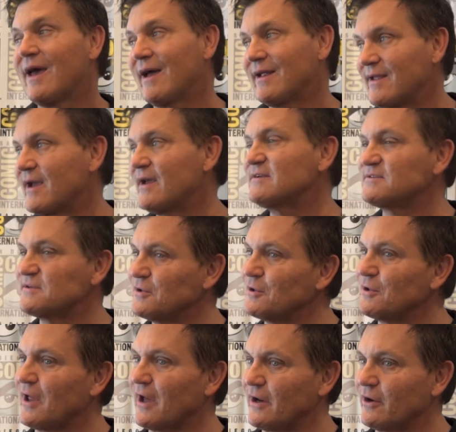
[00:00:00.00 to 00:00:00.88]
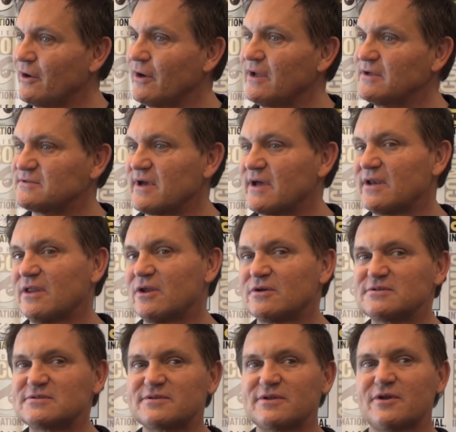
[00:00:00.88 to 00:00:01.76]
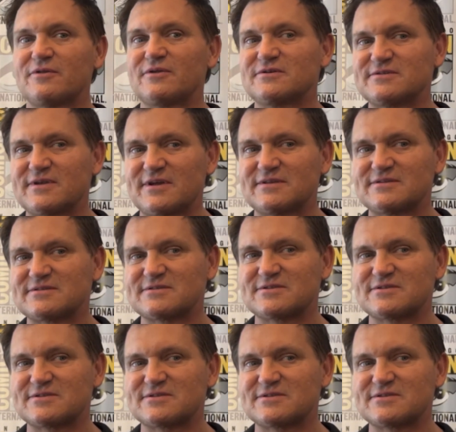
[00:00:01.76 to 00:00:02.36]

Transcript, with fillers: And yeah, he's a little lighter. He's got a little you know there's that